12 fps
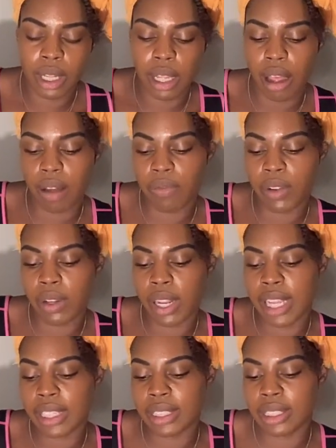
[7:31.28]
I feel
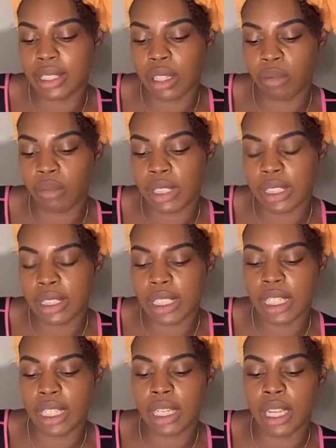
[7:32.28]
like someone is
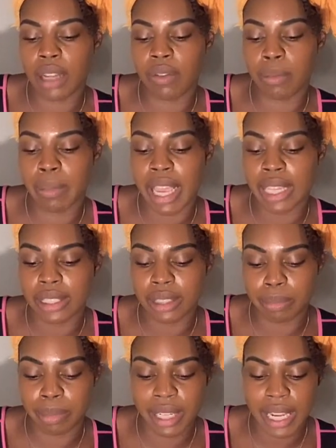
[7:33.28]
thinking of a master
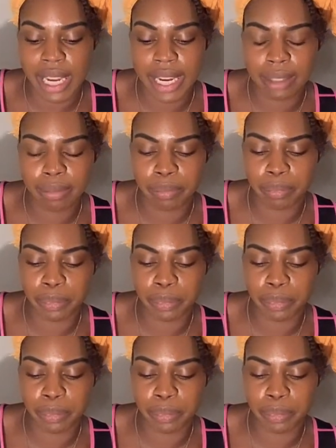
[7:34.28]
plan.